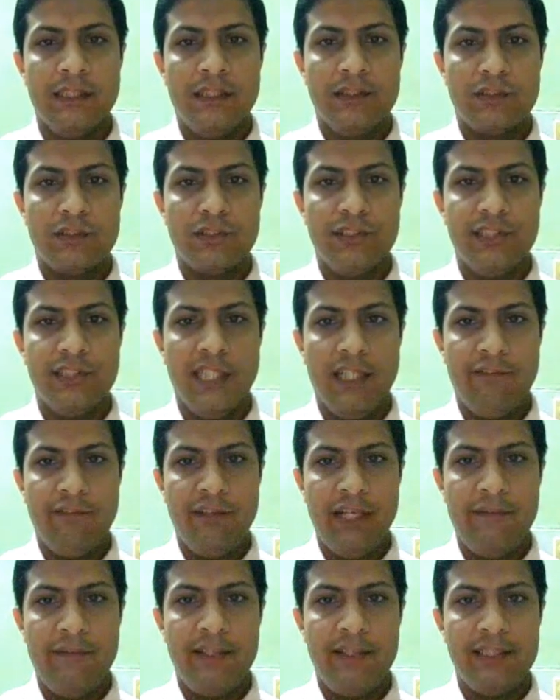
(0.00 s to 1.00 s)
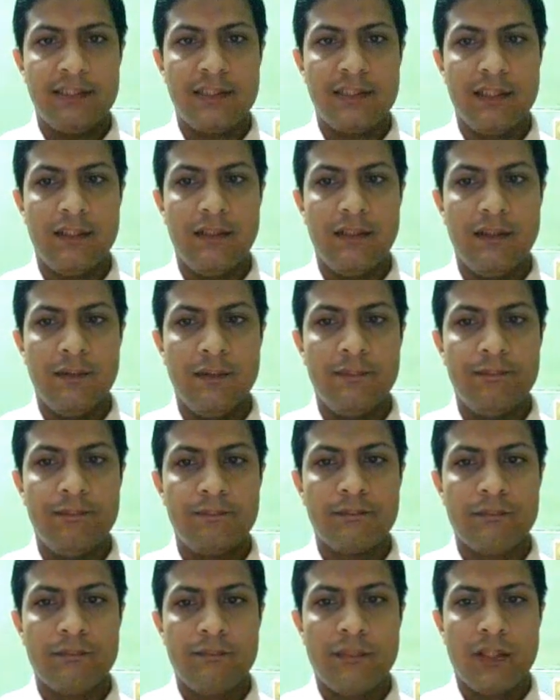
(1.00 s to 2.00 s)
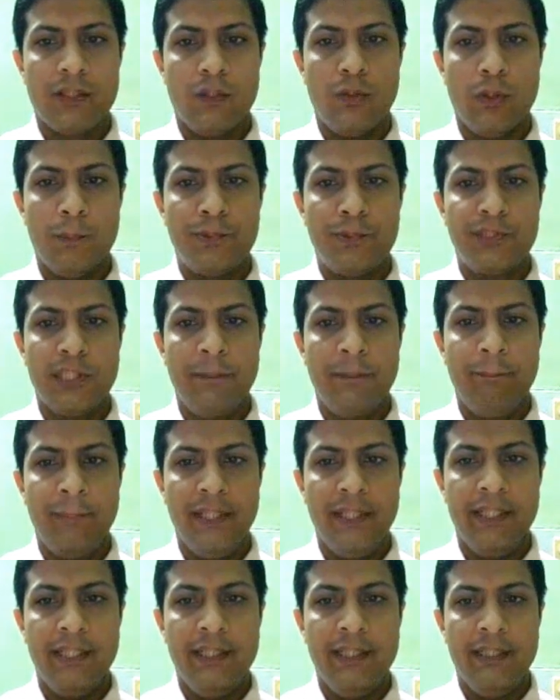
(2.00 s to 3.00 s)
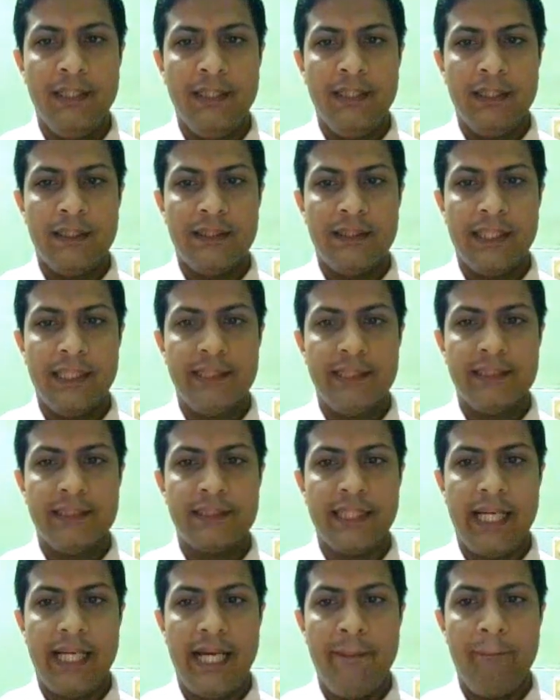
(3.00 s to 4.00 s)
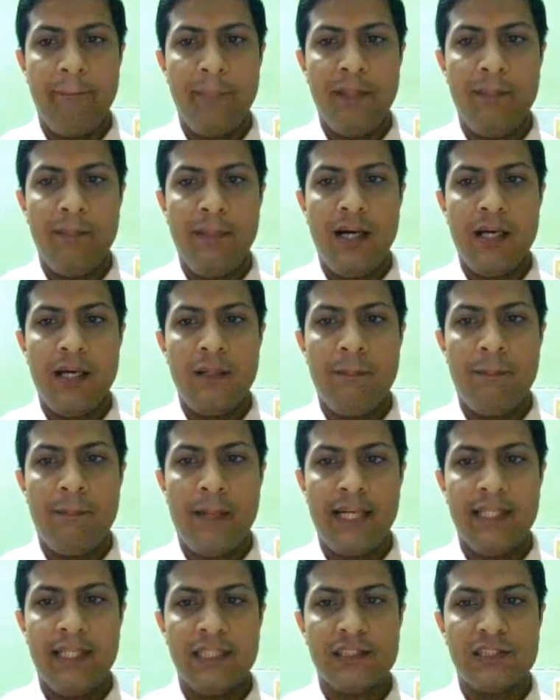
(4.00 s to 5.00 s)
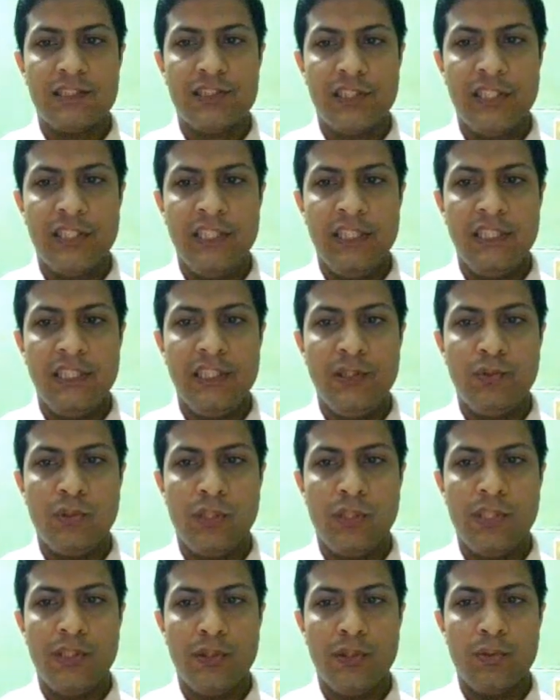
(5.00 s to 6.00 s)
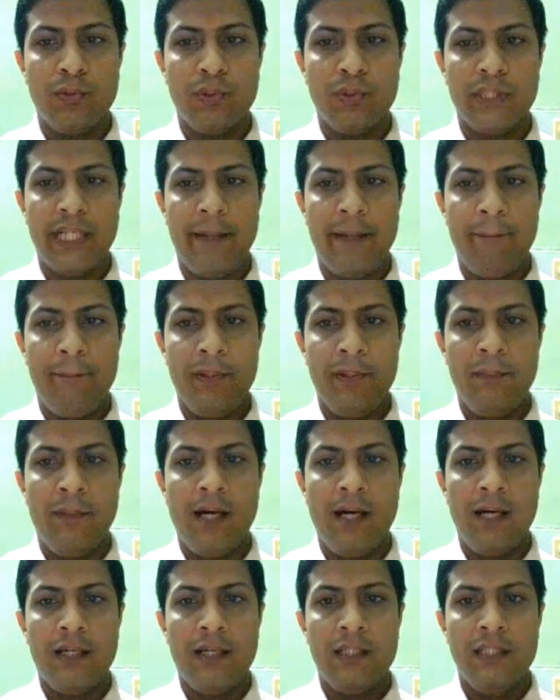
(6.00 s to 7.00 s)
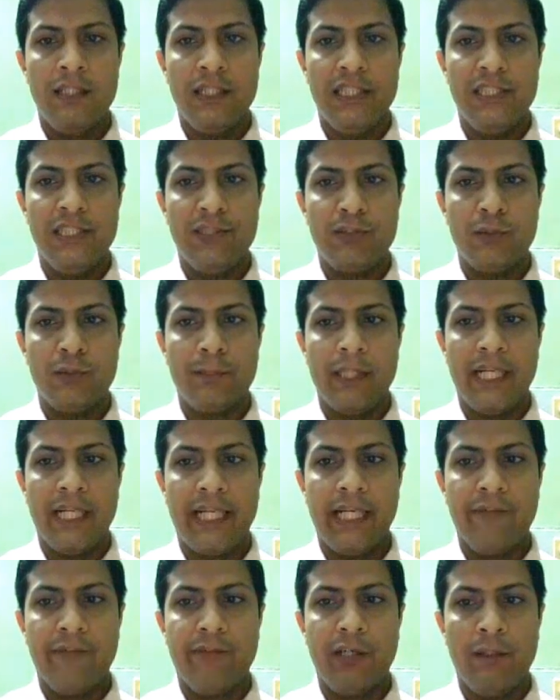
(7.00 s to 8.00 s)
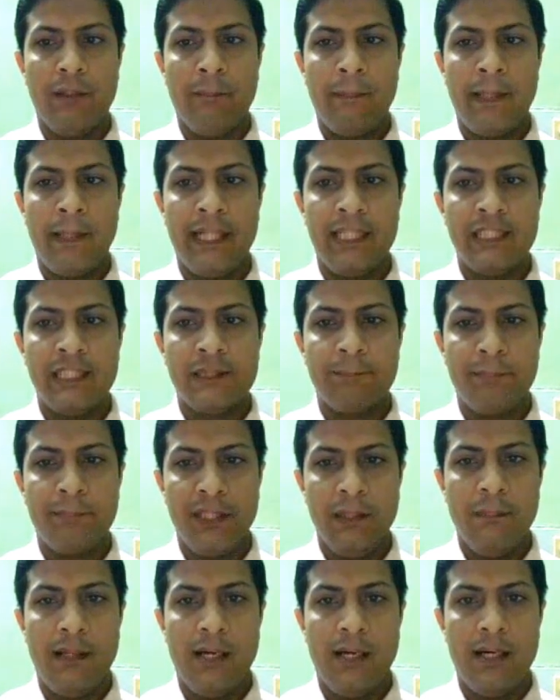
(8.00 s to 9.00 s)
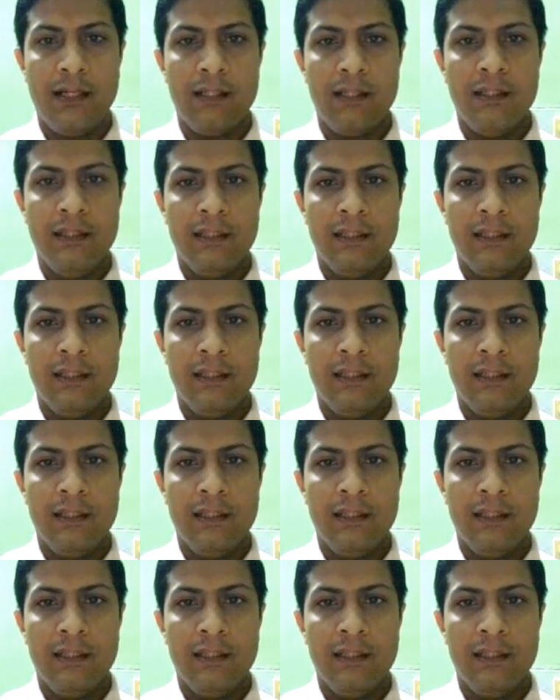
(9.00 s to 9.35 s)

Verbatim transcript: So here we have answer option B that is NP bar minus 3 into under root NP bar into bracket 1 minus P bar